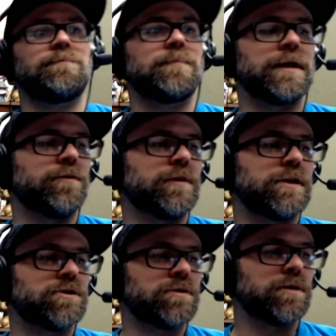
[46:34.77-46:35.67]
their
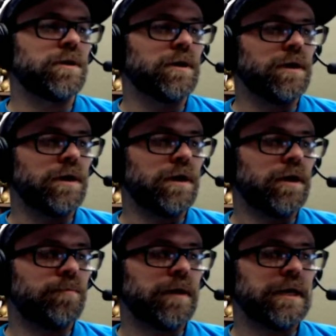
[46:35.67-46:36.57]
nature,
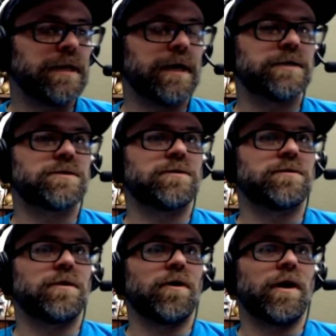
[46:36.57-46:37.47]
podcasts
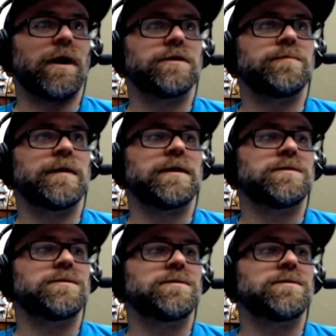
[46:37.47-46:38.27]
are on-demand